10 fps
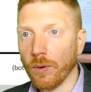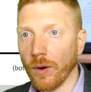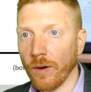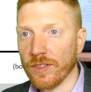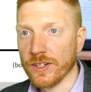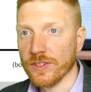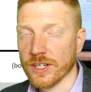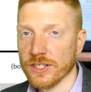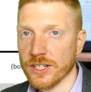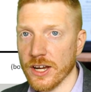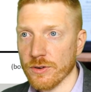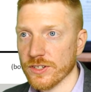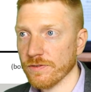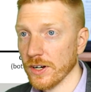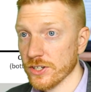of these
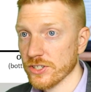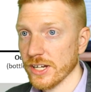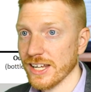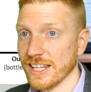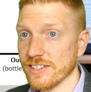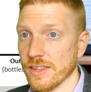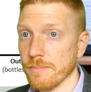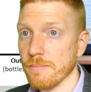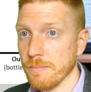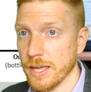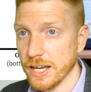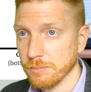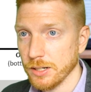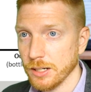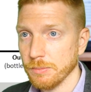continuous function is the
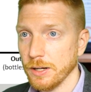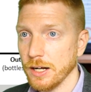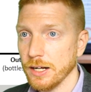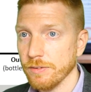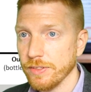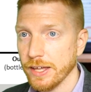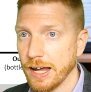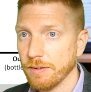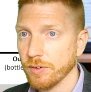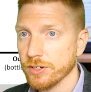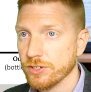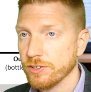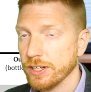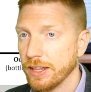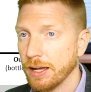minimum of the
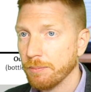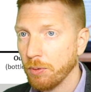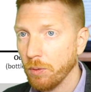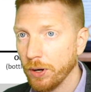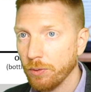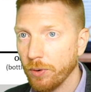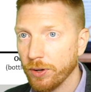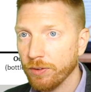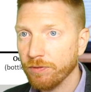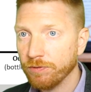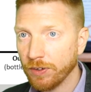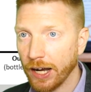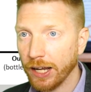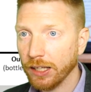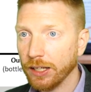average, right? That point where you
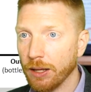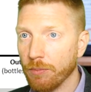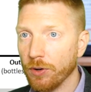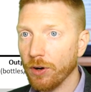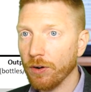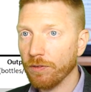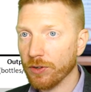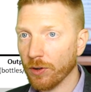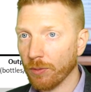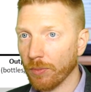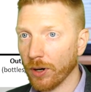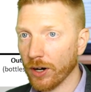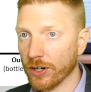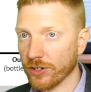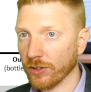finally moved your
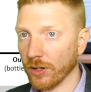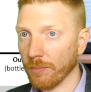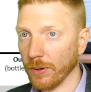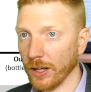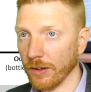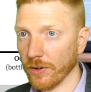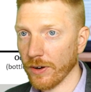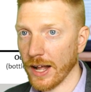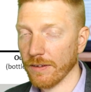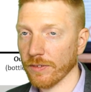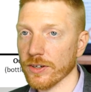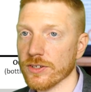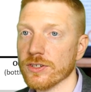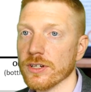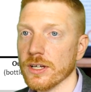marginal above your
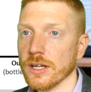average